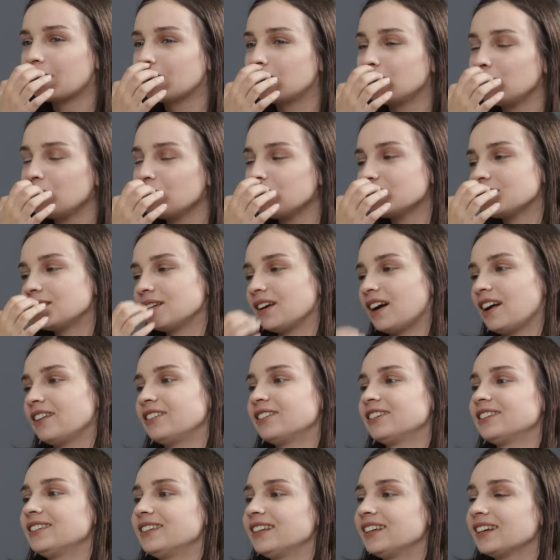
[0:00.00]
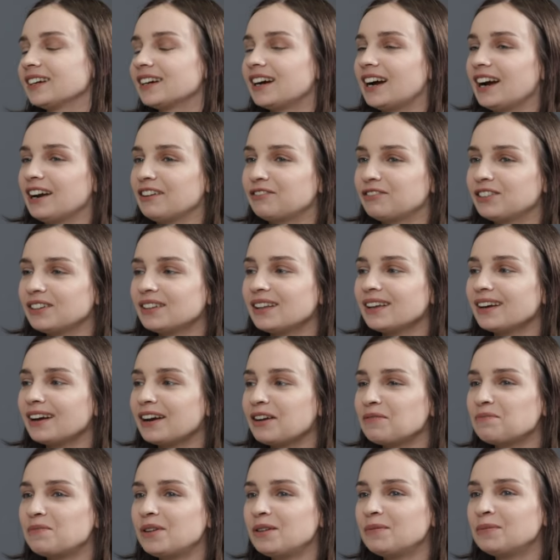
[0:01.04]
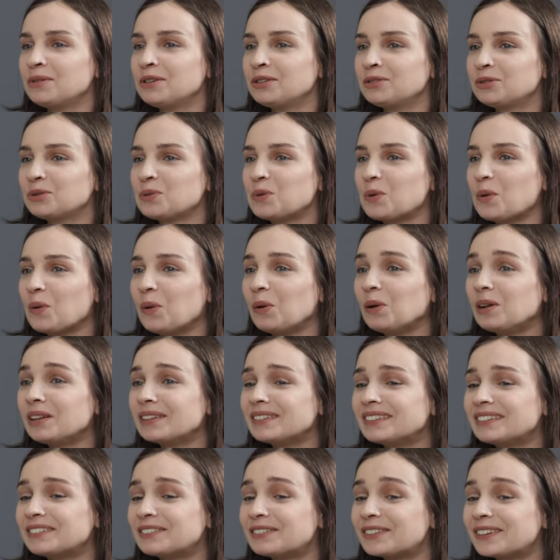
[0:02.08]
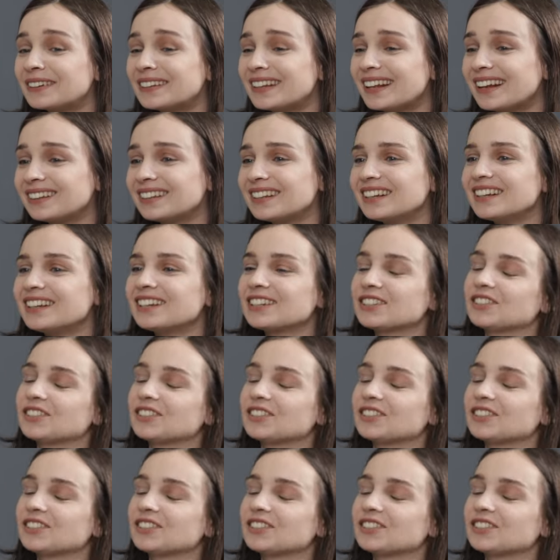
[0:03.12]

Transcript: You know what's the other thing? I feel like I'm maybe too old for that.